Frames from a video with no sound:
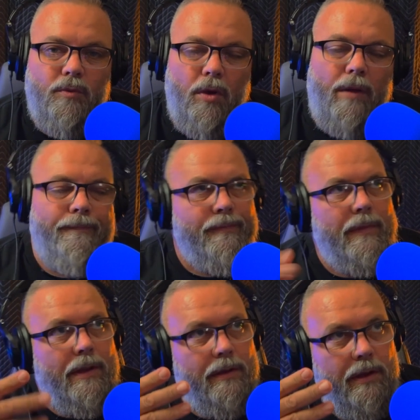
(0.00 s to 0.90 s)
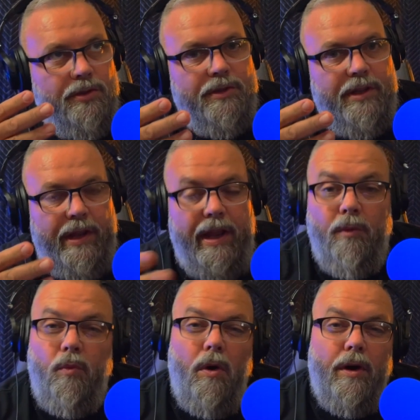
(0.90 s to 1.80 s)
Well, I shouldn't say that. It
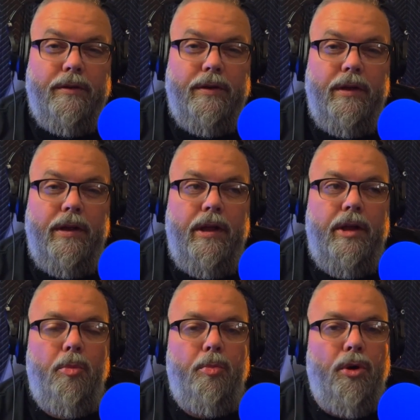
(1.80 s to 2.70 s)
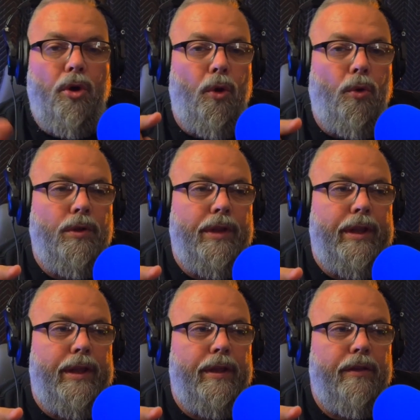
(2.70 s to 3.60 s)
worked, but
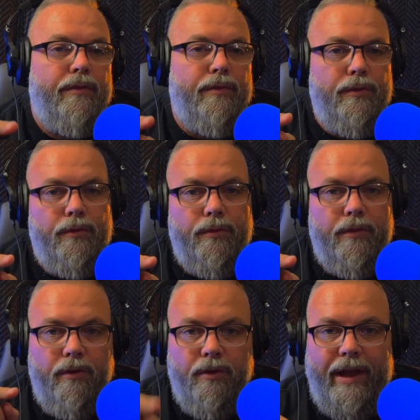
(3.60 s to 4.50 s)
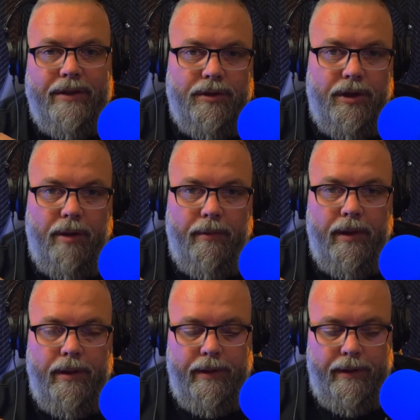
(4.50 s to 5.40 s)
only through the Vocaster hub.
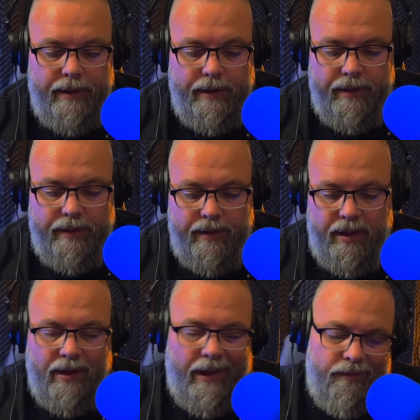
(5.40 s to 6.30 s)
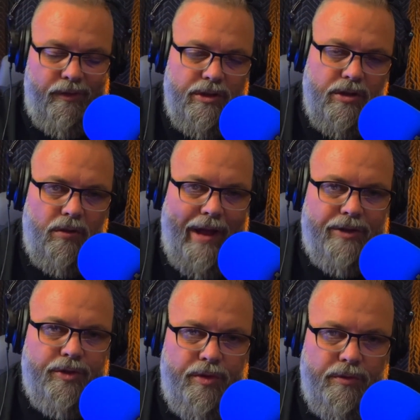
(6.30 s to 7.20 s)
The like physical
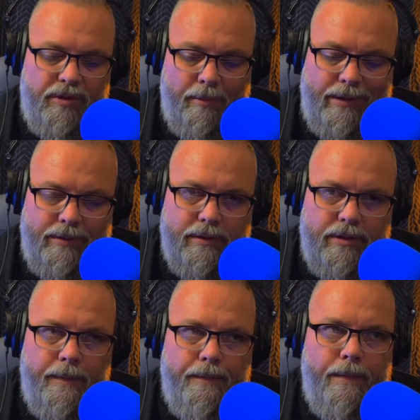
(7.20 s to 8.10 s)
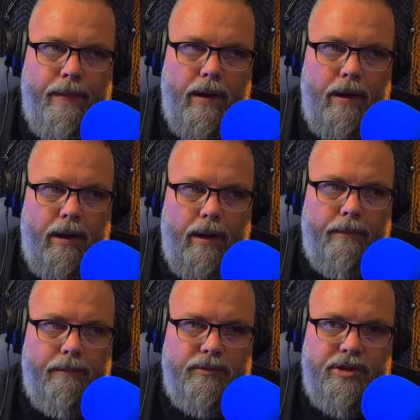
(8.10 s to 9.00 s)
attributes, the buttons,
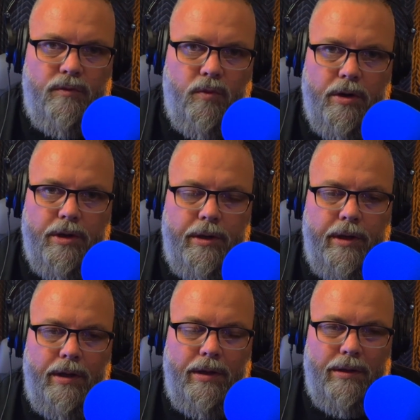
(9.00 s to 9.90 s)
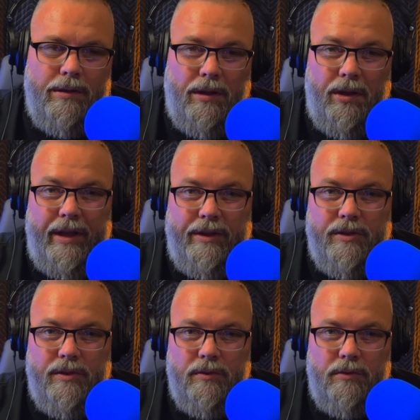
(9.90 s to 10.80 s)
didn't work. The
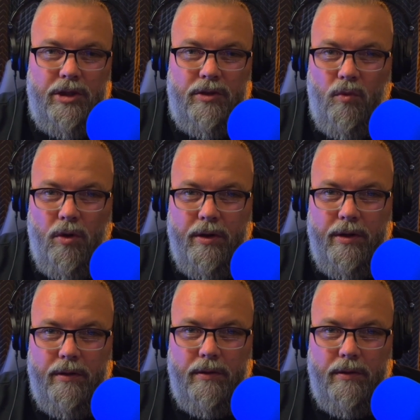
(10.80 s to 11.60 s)
lights didn't work.